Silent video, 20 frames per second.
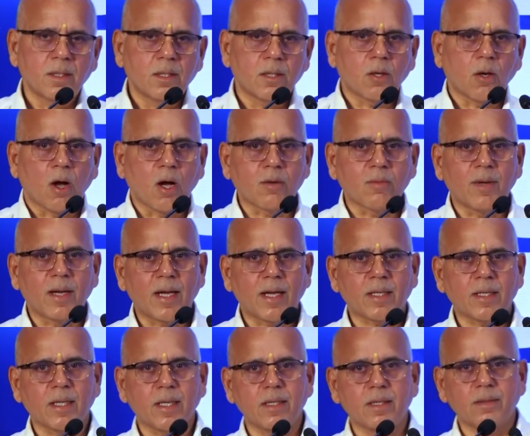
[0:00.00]
Long
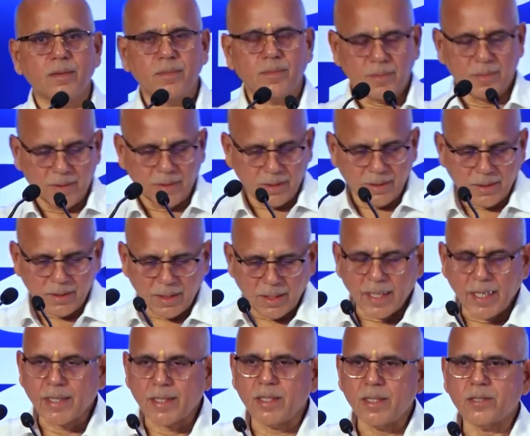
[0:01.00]
back in
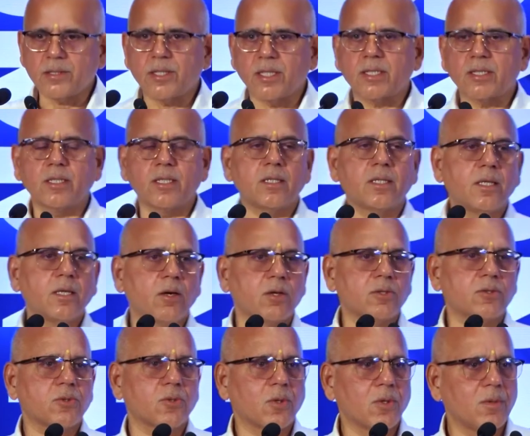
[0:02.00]
1863 or
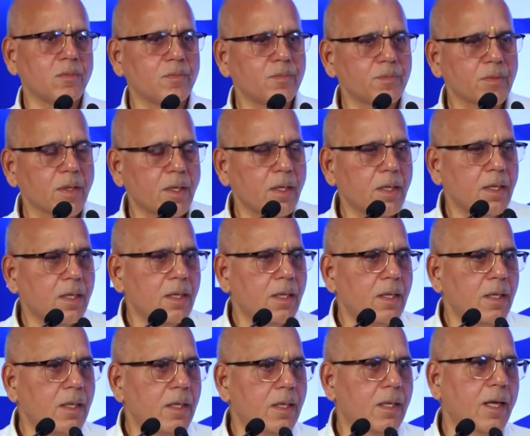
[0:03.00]
so,
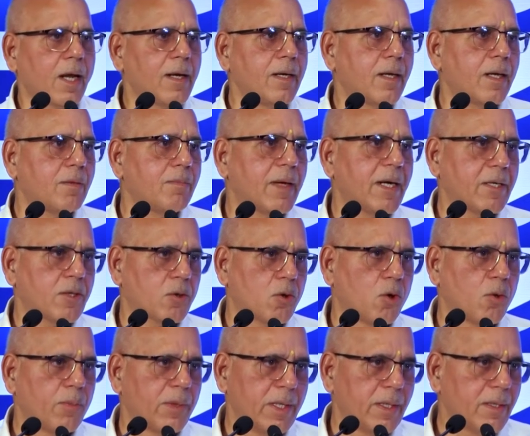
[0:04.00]
London Metro
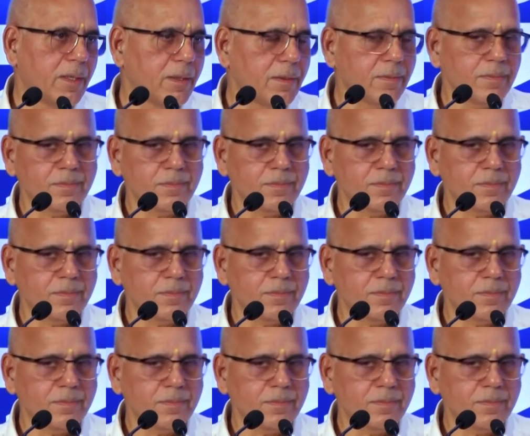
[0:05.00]
opened.